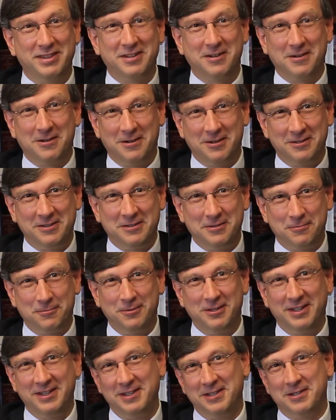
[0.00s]
they're also
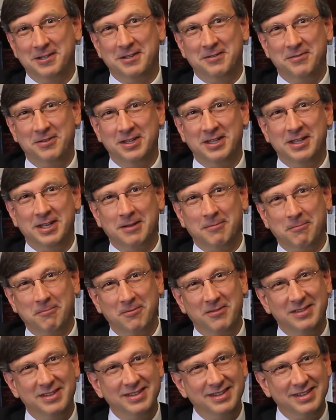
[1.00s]
really good if you get them
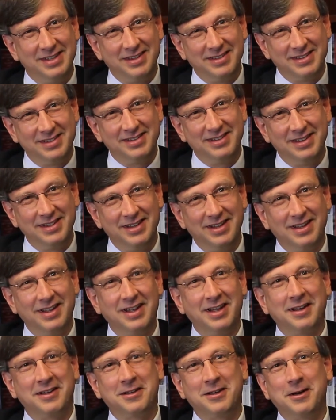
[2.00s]
just
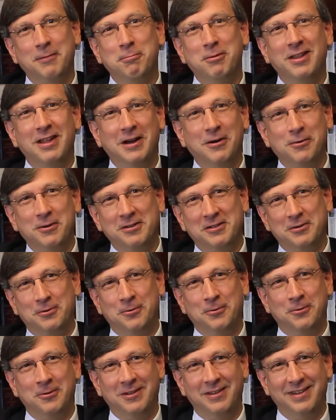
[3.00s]
a couple hours
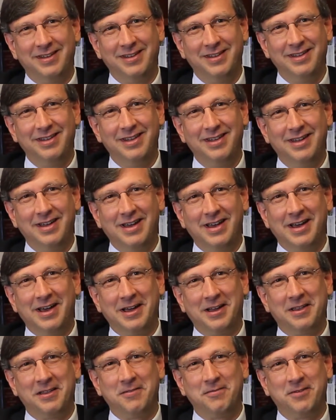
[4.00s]
old
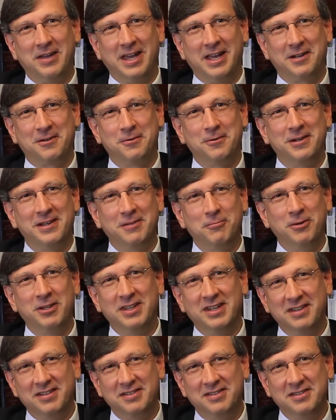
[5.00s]
out of the factory when
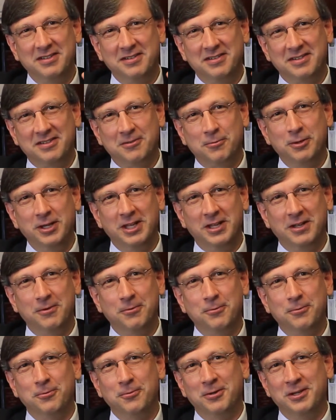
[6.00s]
they still squeak
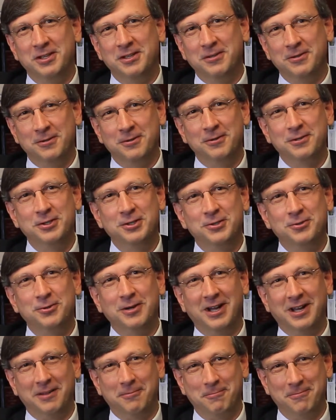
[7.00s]
when you chew
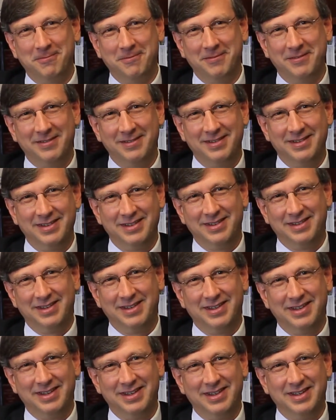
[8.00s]
on
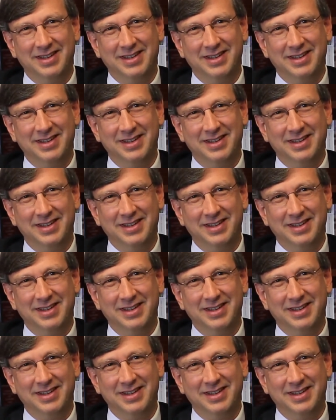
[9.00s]
them.